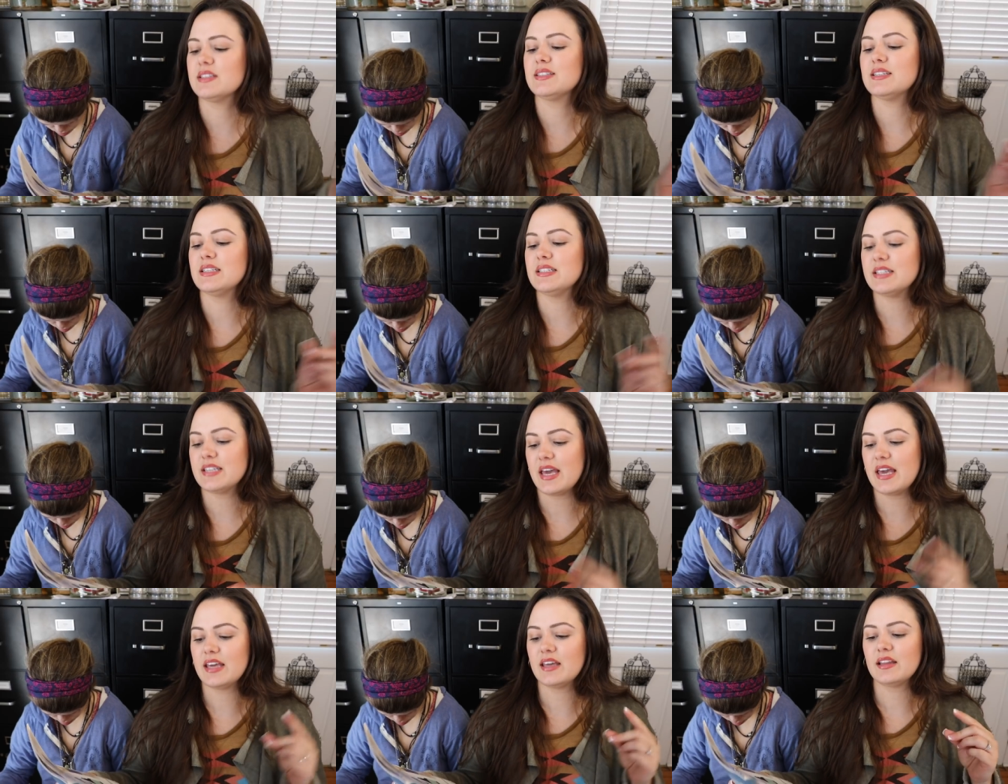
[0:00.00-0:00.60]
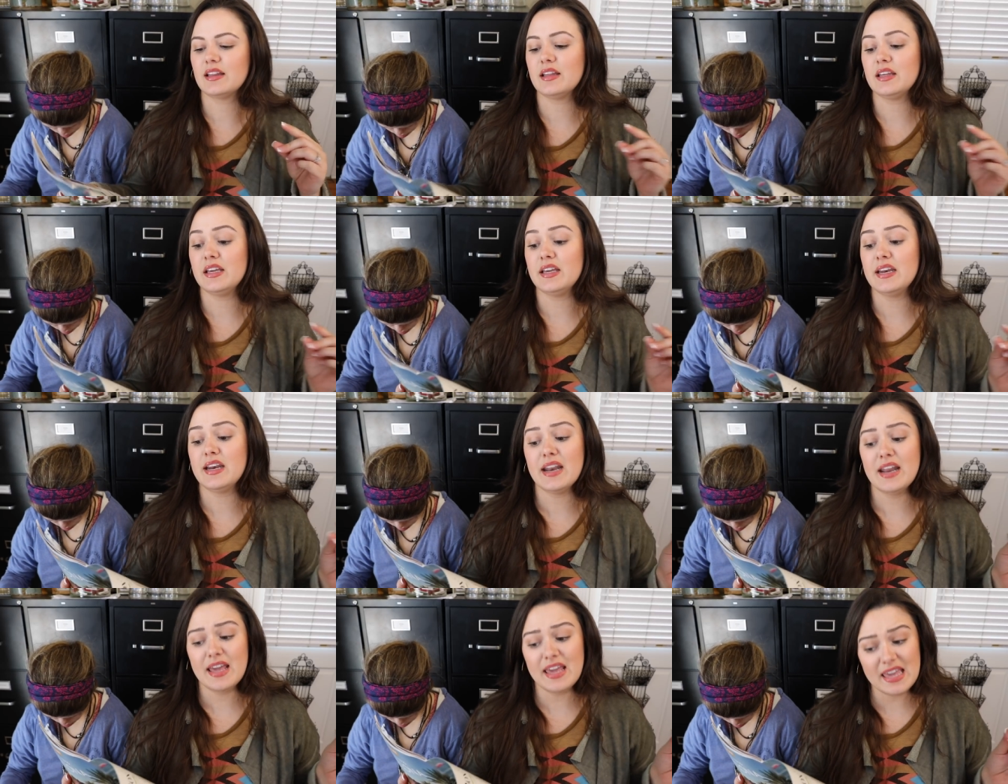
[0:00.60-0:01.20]

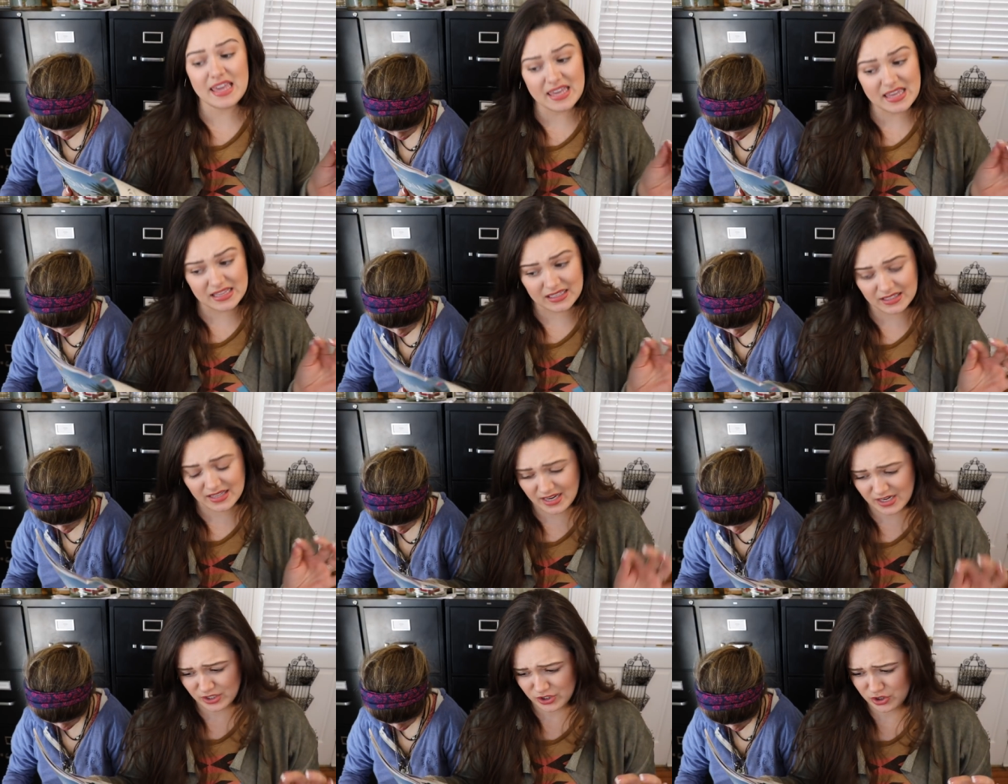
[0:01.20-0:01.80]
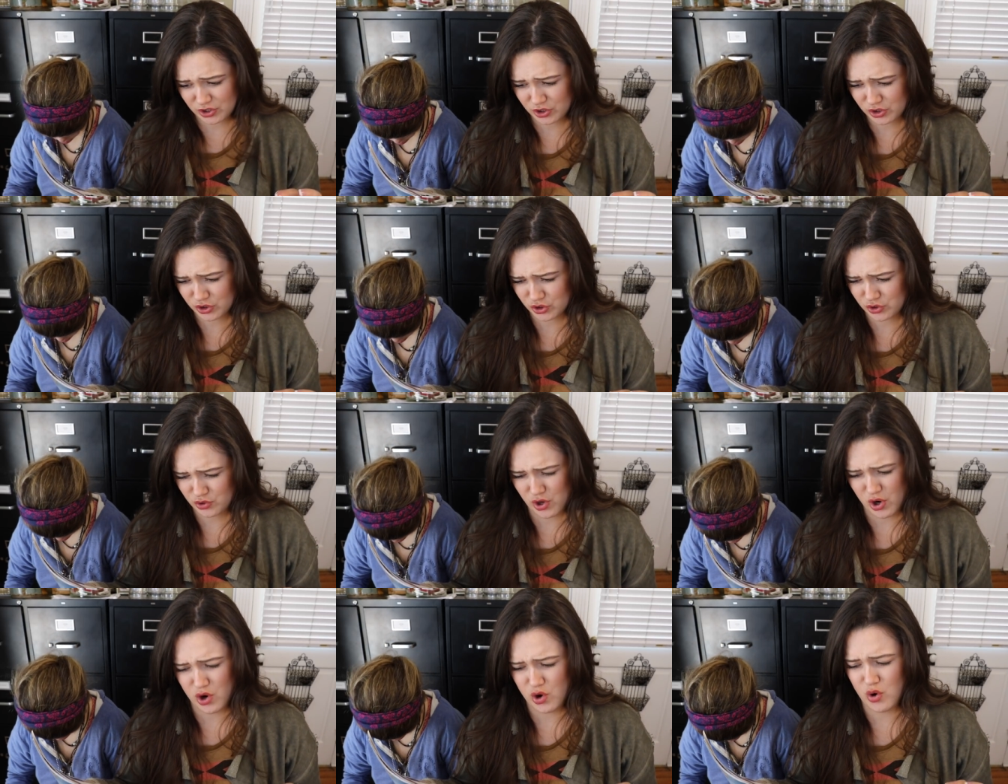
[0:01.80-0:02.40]
Detangling Electric
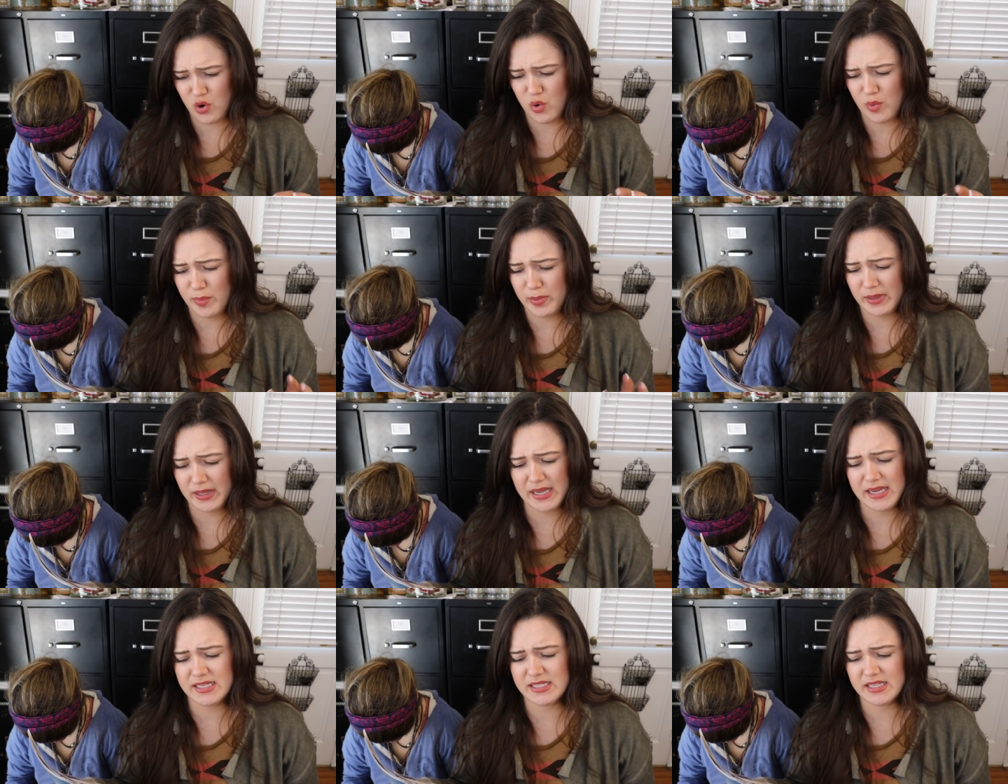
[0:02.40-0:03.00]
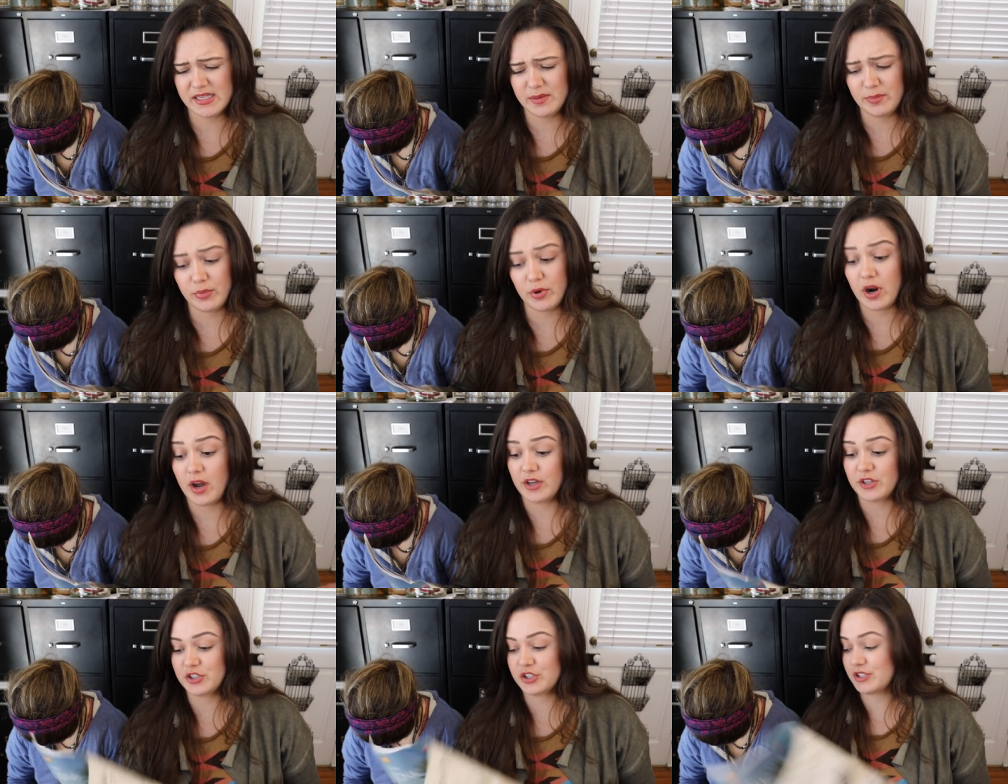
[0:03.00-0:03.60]
True plated
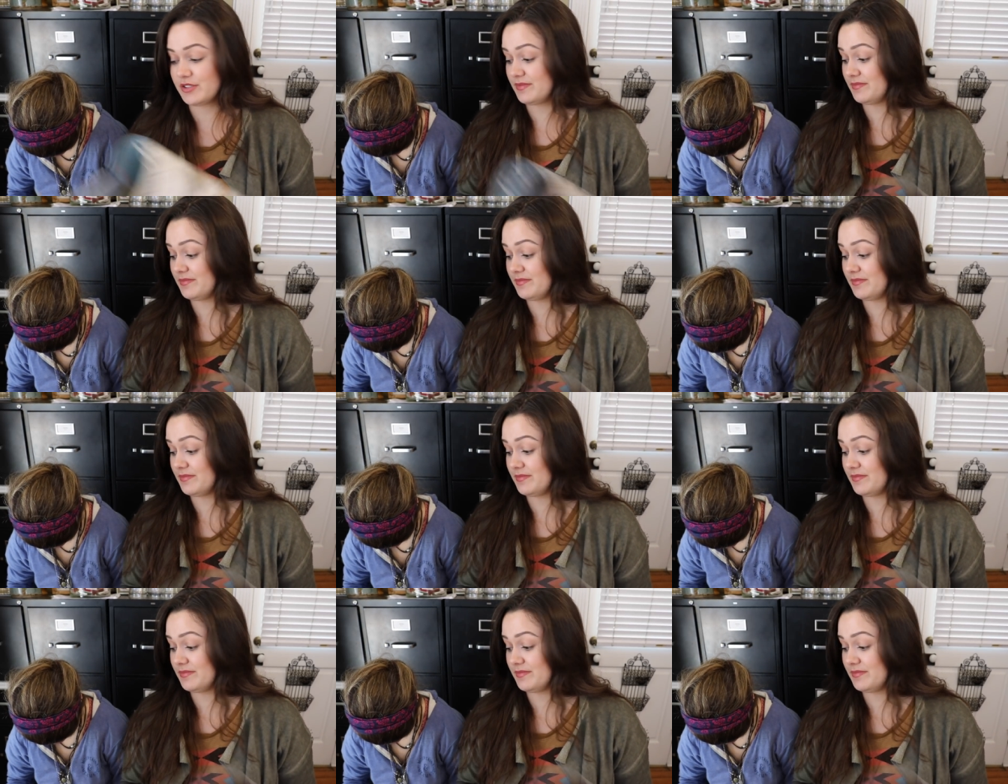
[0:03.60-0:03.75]
brush,